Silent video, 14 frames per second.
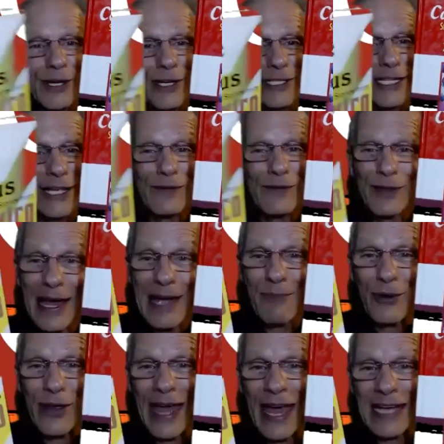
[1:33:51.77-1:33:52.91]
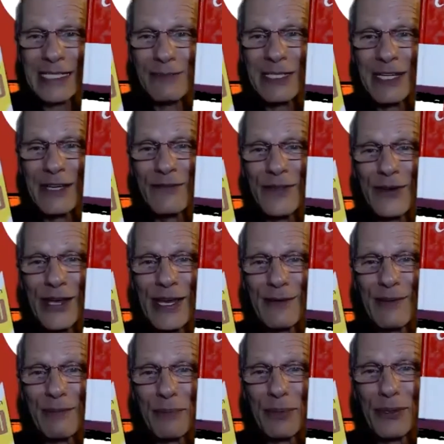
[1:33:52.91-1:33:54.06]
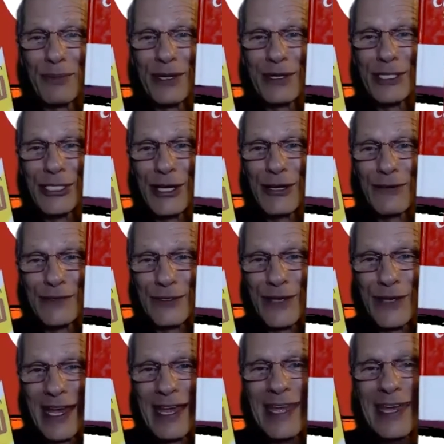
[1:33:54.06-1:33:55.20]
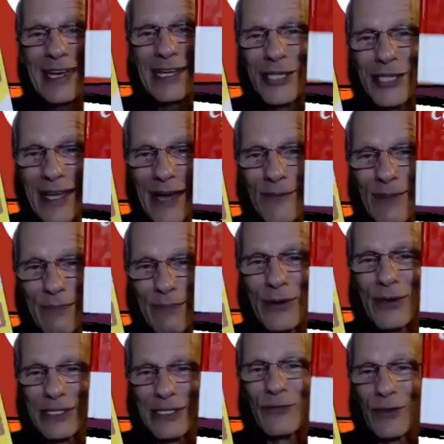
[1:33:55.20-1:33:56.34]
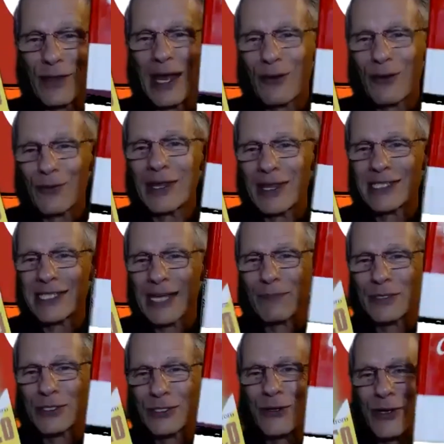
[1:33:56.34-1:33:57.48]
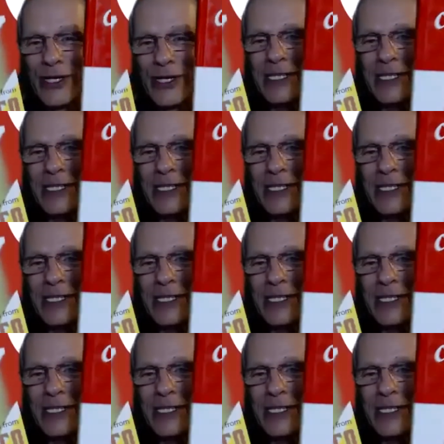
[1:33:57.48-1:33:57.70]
See if the library has them. See if they'll get them and put them on the shelves, okay? Check out my books. If you like reading these type of stories,